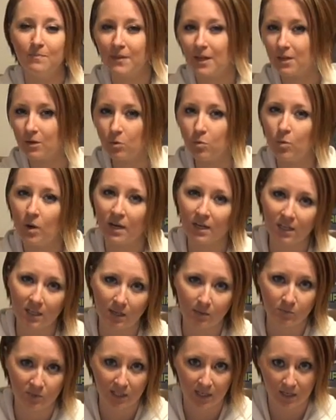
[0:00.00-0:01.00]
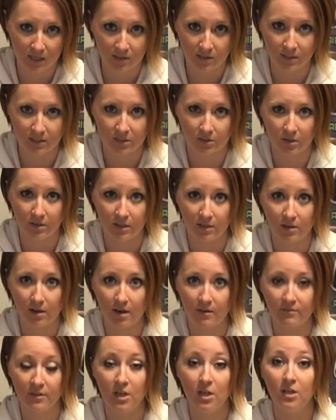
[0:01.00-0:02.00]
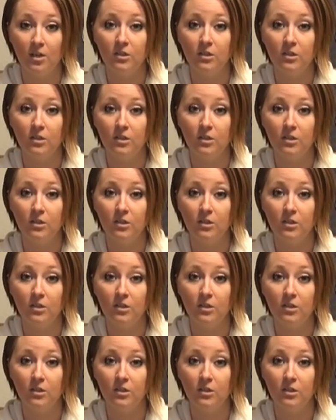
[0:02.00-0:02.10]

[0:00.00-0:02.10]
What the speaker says: I don't want to keep taking this on and off.